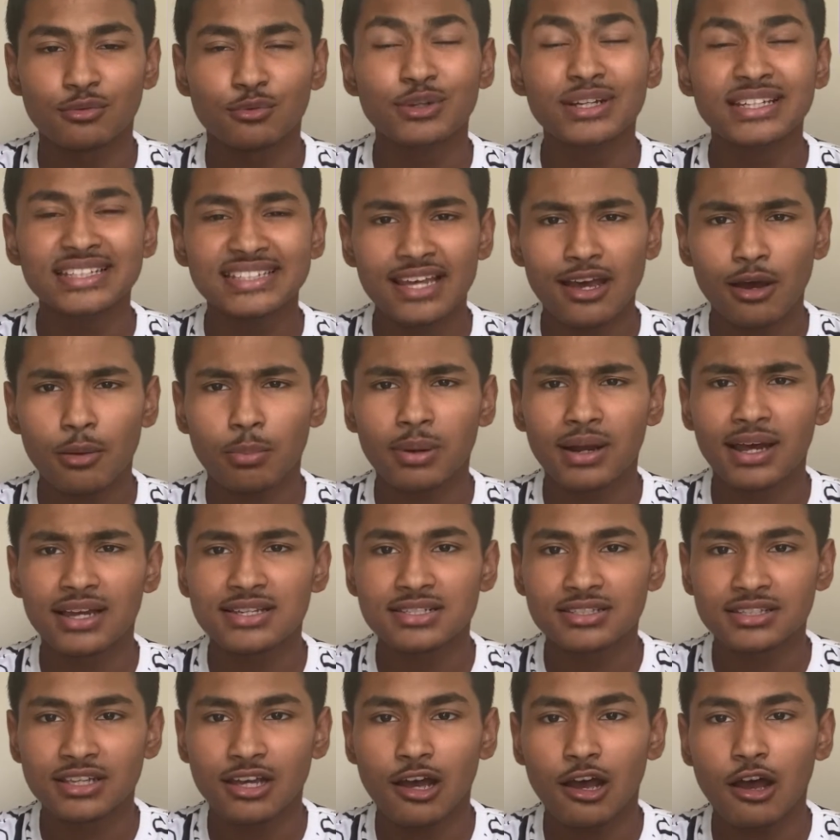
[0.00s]
retail
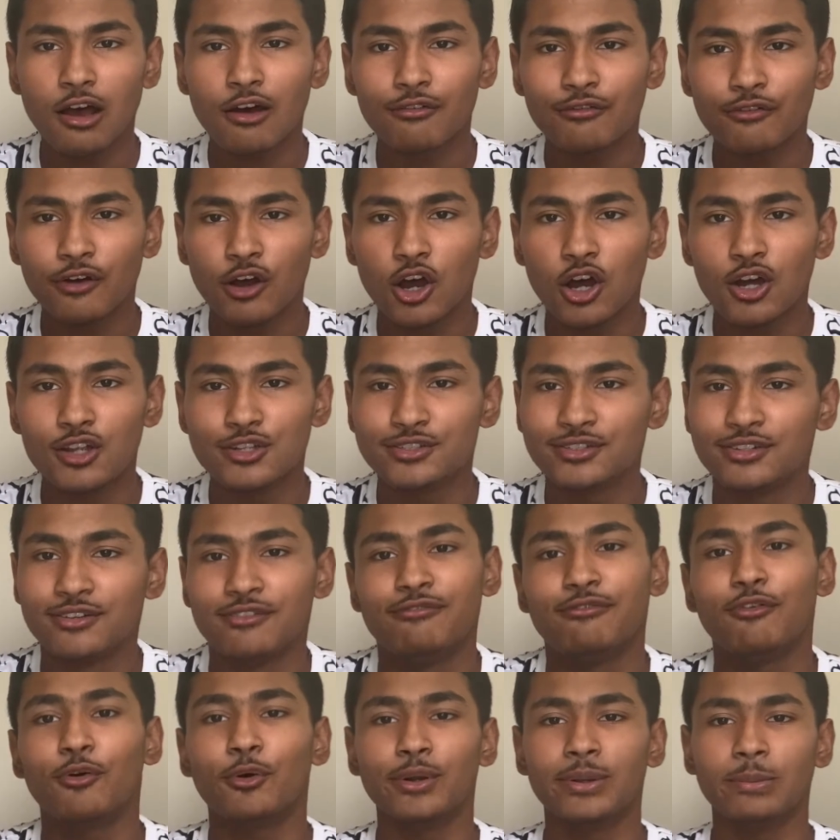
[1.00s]
price of 140